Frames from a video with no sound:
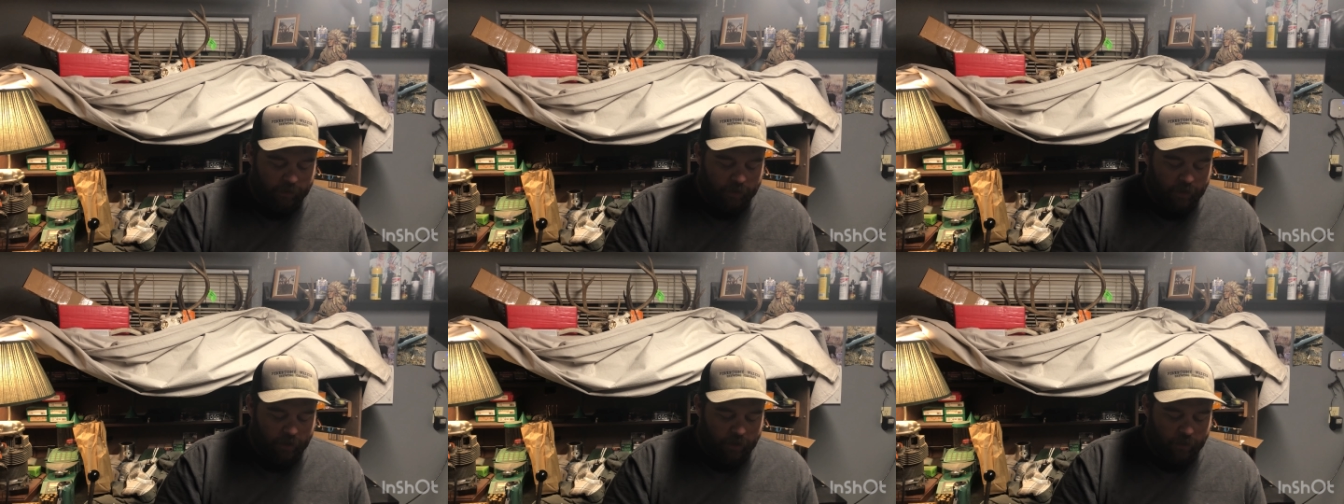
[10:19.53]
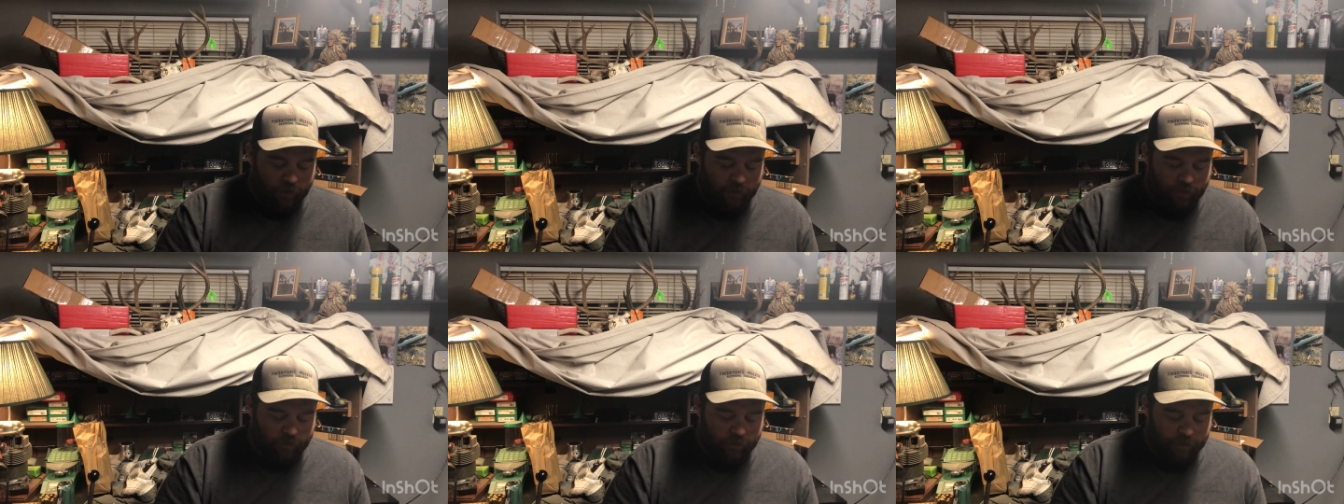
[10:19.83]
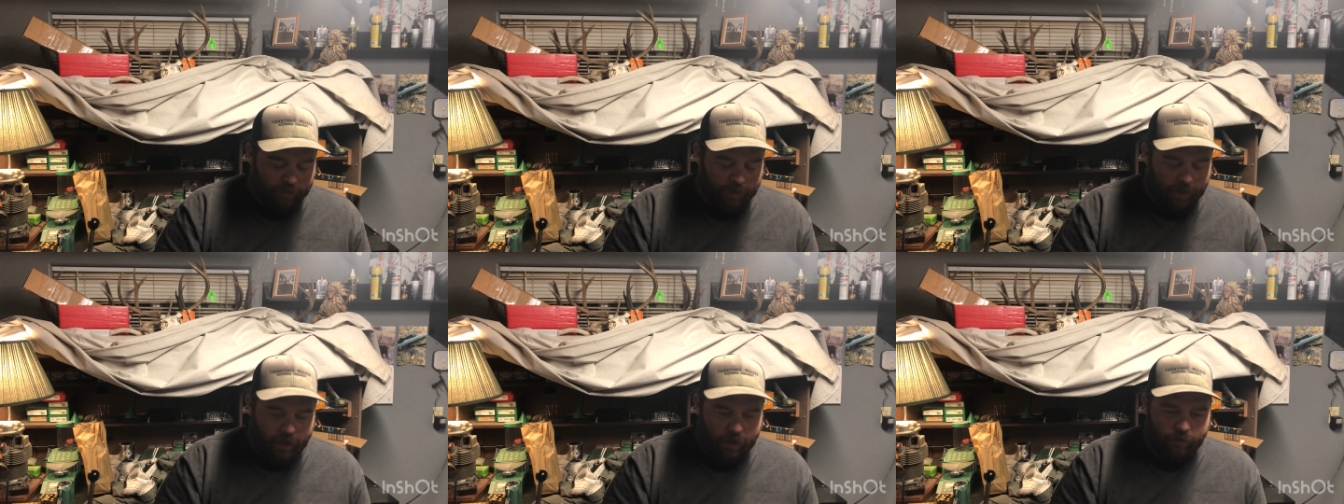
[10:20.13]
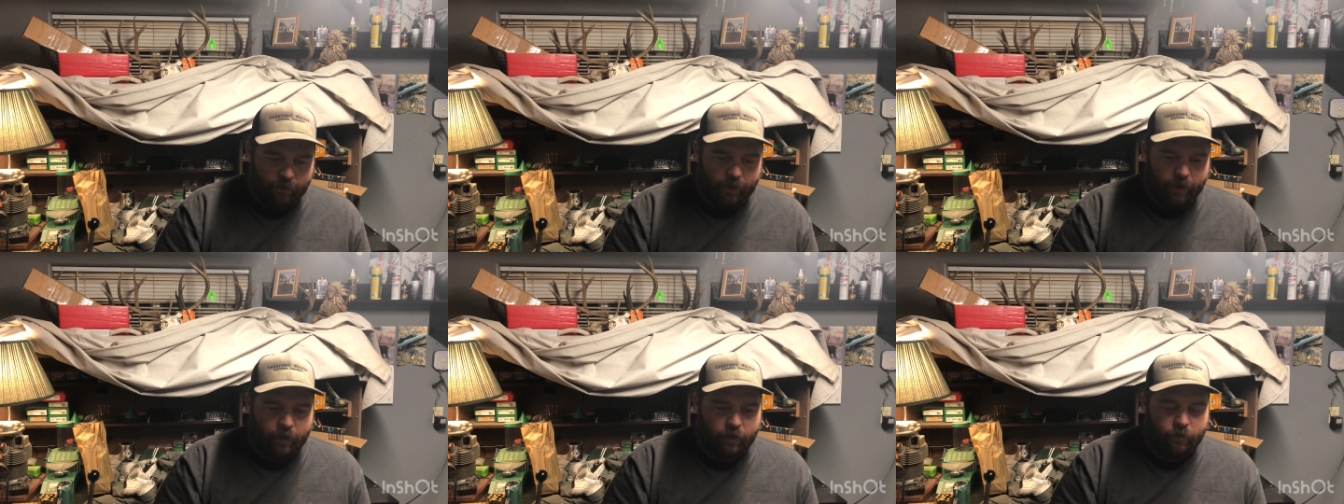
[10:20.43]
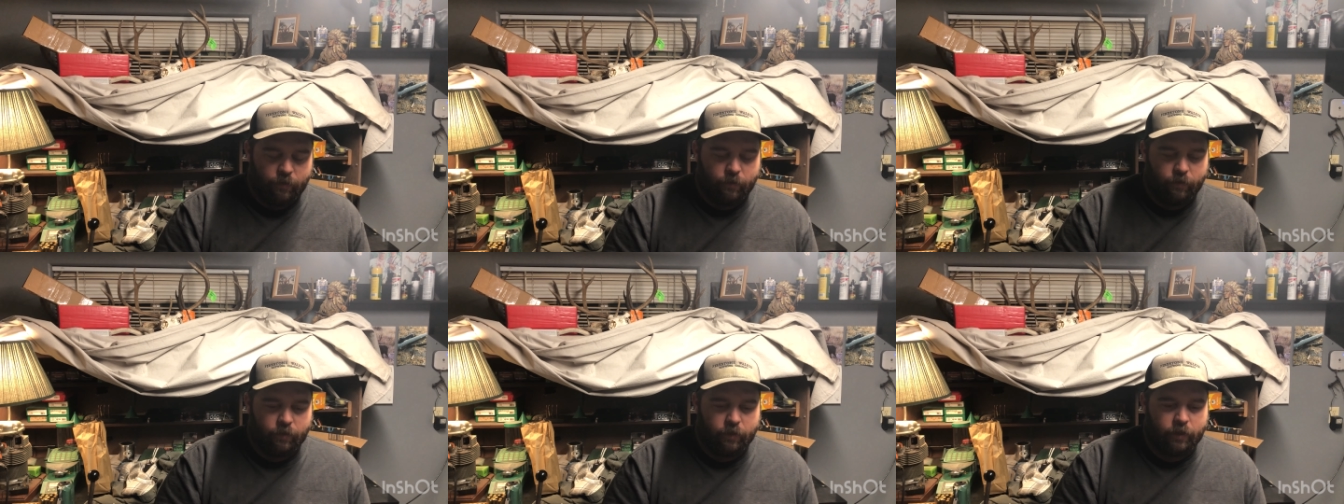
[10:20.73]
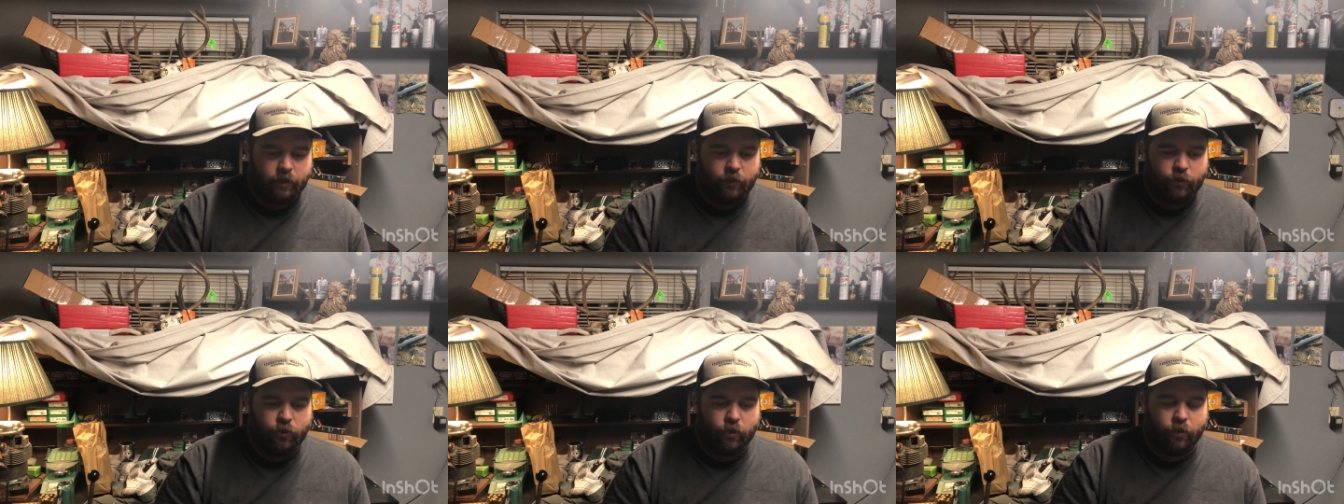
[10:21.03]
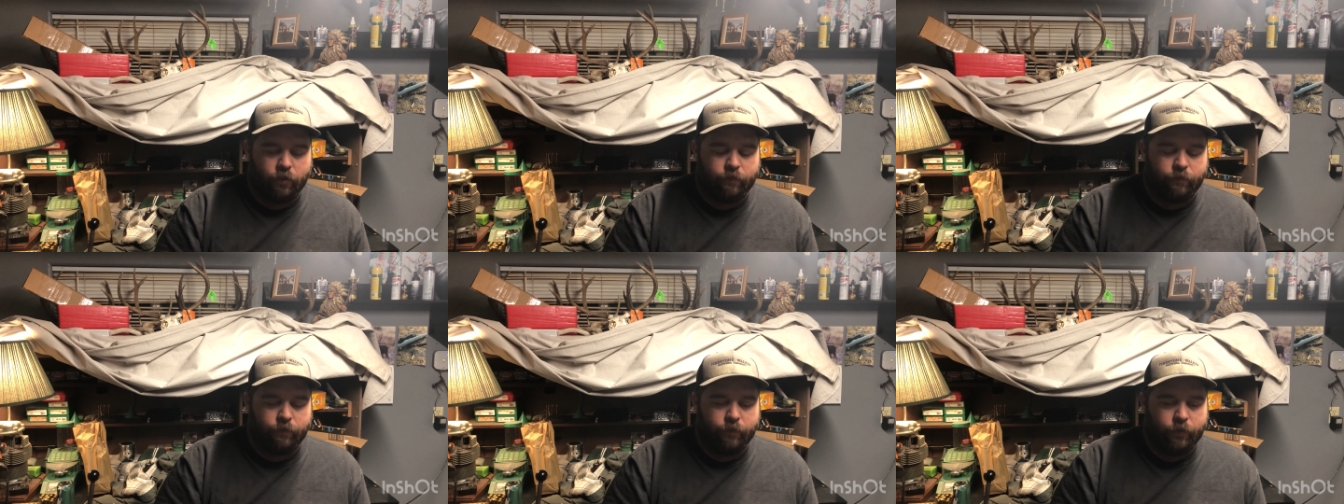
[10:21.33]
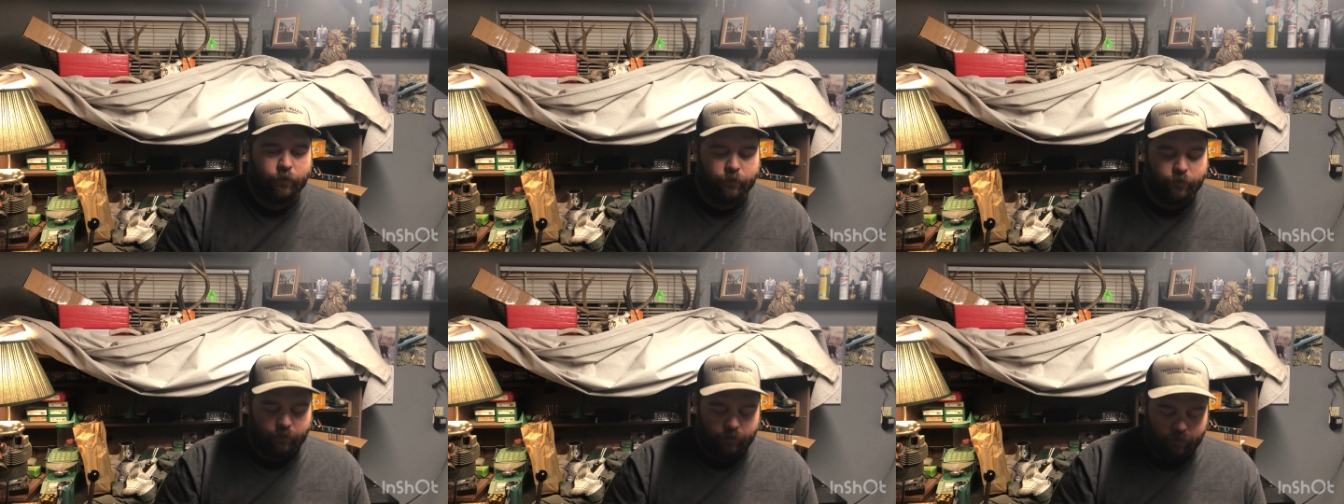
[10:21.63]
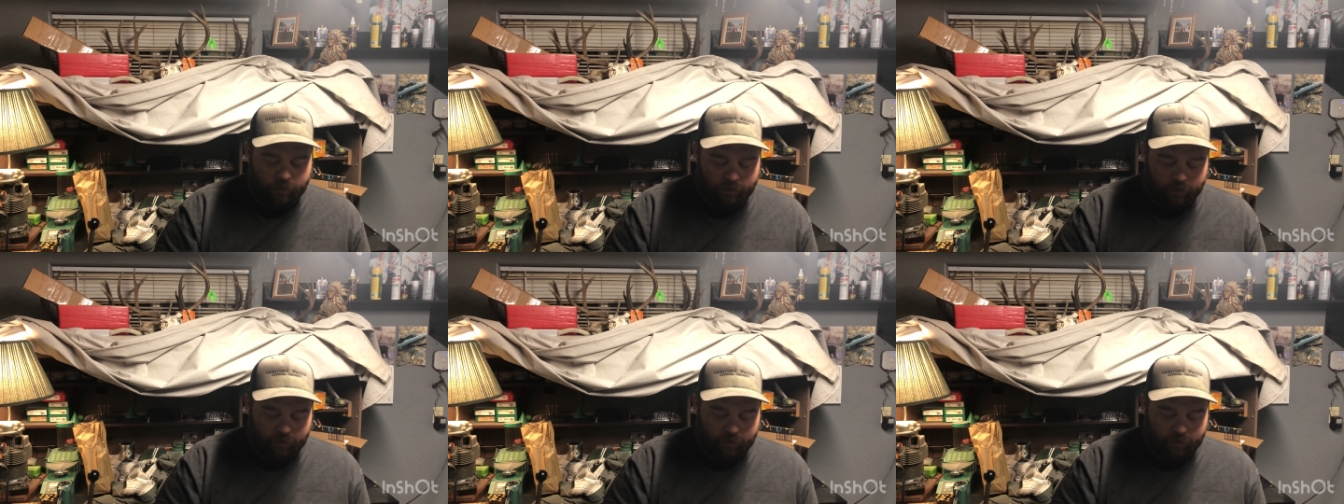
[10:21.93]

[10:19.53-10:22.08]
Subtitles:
the nose, but I don't get a whole lot of dark fruit